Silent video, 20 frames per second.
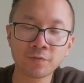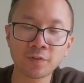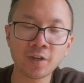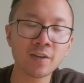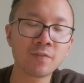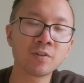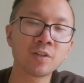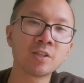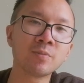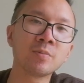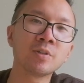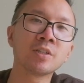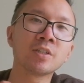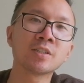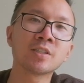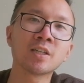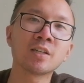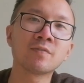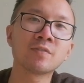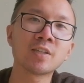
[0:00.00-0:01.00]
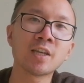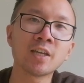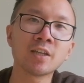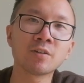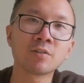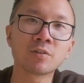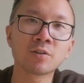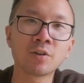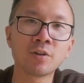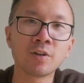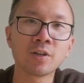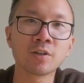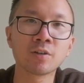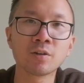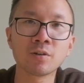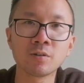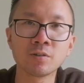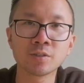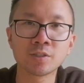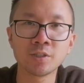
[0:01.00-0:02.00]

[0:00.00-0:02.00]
favorite images that I've taken on Kodak Gold,